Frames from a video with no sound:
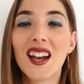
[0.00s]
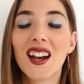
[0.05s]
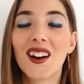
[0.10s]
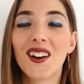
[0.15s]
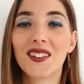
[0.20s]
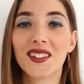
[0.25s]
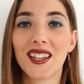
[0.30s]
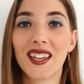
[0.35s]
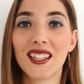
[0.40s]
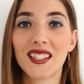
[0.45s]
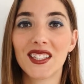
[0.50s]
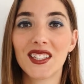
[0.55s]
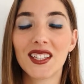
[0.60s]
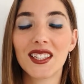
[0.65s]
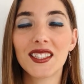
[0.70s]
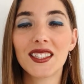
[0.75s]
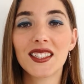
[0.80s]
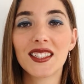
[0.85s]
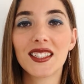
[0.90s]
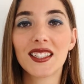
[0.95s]
Okay, as you
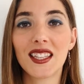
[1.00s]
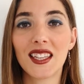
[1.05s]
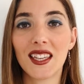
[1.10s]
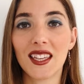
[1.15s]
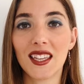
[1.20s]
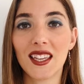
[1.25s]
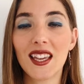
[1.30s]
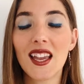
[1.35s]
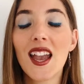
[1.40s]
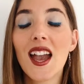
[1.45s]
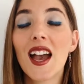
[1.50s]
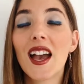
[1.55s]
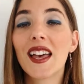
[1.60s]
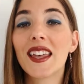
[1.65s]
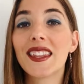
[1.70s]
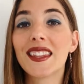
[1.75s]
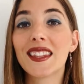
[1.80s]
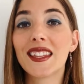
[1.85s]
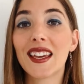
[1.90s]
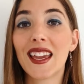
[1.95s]
can see,
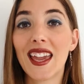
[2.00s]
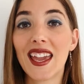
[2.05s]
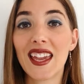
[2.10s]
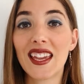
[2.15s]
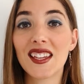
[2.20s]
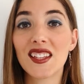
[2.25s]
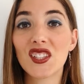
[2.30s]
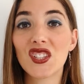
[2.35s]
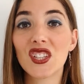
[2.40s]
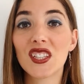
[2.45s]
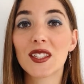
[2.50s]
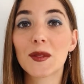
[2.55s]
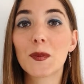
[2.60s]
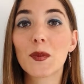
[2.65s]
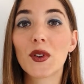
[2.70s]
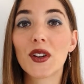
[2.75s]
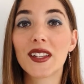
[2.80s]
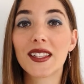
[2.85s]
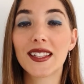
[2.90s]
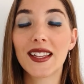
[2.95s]
the H is
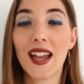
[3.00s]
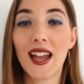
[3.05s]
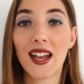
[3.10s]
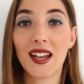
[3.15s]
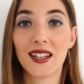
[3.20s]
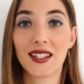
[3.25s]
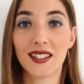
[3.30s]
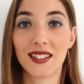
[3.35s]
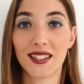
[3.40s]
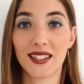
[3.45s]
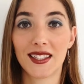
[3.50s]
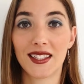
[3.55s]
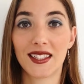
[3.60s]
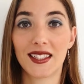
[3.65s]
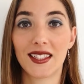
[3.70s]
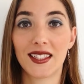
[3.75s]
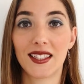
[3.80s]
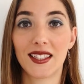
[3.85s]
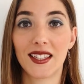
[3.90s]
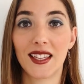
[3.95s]

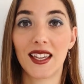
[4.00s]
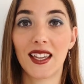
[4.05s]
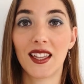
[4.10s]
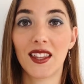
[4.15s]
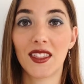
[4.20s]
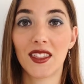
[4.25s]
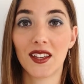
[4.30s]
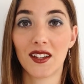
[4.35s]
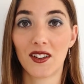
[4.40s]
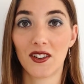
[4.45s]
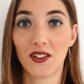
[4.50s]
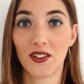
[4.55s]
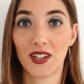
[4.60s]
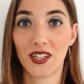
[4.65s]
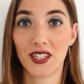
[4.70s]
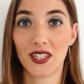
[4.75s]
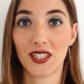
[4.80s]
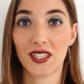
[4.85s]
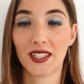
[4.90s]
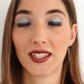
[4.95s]
pronounced in the
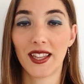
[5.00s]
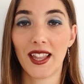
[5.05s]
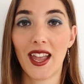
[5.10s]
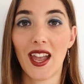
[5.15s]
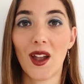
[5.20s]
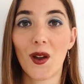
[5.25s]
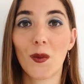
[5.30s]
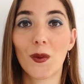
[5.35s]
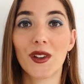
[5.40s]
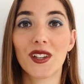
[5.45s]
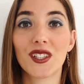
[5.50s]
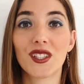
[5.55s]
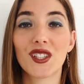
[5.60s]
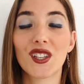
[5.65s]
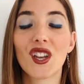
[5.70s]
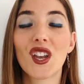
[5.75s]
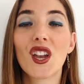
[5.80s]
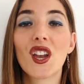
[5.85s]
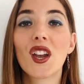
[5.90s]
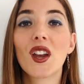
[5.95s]
Croatian language.
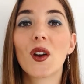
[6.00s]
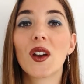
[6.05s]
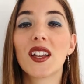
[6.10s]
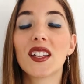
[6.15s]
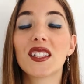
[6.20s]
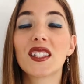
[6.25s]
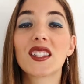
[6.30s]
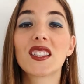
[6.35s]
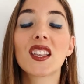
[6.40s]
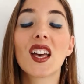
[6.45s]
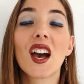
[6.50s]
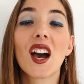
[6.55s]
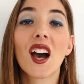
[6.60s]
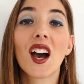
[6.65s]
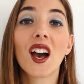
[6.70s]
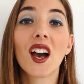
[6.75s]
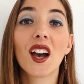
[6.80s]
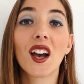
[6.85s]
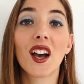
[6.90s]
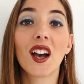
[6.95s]
It's
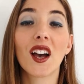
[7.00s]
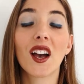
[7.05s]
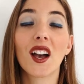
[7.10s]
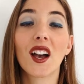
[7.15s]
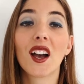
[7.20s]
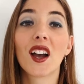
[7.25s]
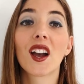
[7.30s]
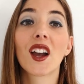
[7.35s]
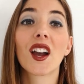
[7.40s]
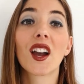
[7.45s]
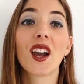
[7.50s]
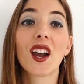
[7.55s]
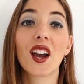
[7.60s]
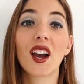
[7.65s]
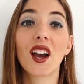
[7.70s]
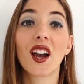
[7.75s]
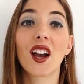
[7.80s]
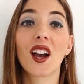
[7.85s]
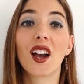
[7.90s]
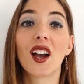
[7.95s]
h, h,
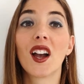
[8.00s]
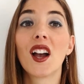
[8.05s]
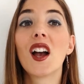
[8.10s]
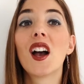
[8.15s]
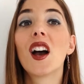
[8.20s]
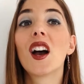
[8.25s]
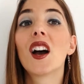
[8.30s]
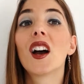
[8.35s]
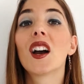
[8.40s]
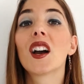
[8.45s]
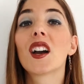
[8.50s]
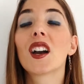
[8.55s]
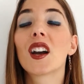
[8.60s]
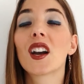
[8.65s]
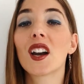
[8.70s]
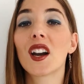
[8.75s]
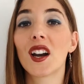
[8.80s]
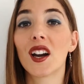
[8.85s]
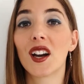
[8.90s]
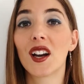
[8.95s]

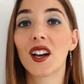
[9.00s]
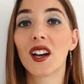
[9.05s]
h.